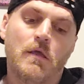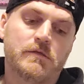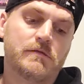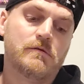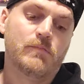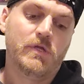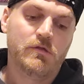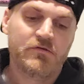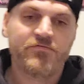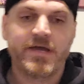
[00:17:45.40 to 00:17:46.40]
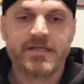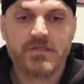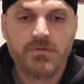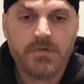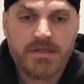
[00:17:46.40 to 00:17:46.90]
This is going to be a good fight
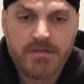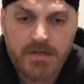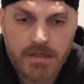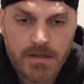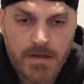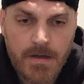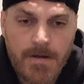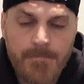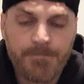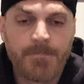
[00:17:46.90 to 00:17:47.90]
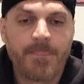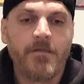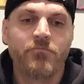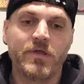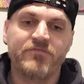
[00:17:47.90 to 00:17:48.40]
too, I think. Um,
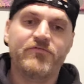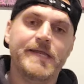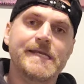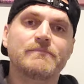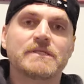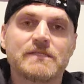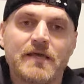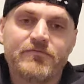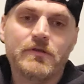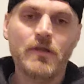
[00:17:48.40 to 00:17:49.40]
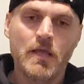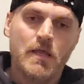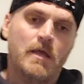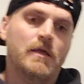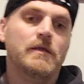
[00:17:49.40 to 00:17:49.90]
we got fight number seven
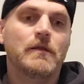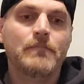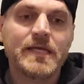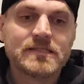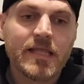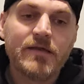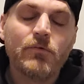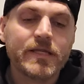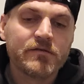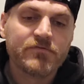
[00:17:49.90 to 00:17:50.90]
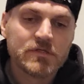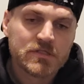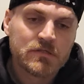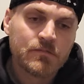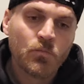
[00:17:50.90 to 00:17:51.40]
in the men's lightweight
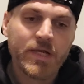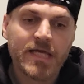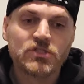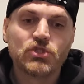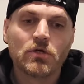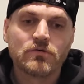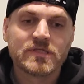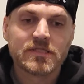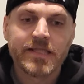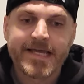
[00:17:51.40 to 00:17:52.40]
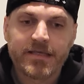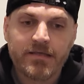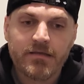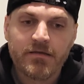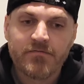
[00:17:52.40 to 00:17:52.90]
division. We got Joe
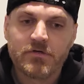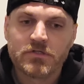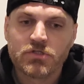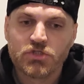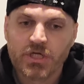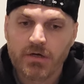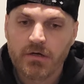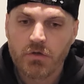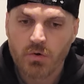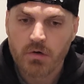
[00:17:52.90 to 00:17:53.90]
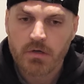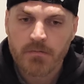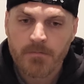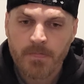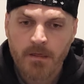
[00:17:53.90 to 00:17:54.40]
Solecki versus Jared
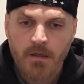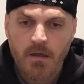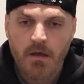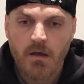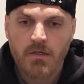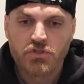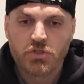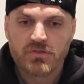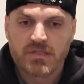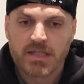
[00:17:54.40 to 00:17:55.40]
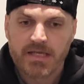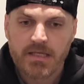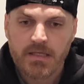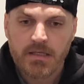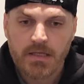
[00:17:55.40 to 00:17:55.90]
Gordon. Uh, Joe
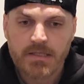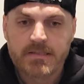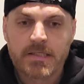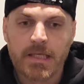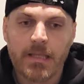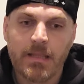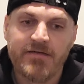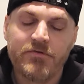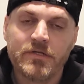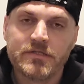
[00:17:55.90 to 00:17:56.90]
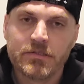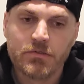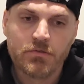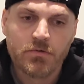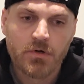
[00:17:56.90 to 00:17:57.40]
Solecki is 11 and
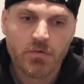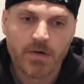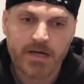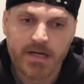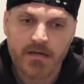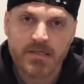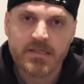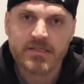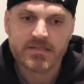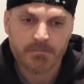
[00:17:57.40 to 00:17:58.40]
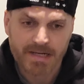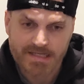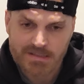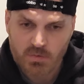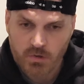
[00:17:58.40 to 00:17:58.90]
2. Right now, he is
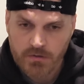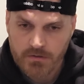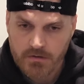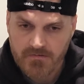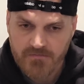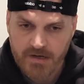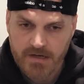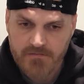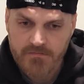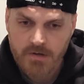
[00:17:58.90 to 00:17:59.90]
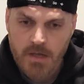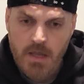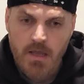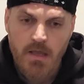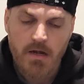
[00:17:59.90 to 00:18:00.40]
minus 135.
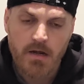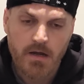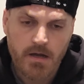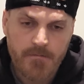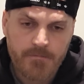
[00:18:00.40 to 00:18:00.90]
And uh,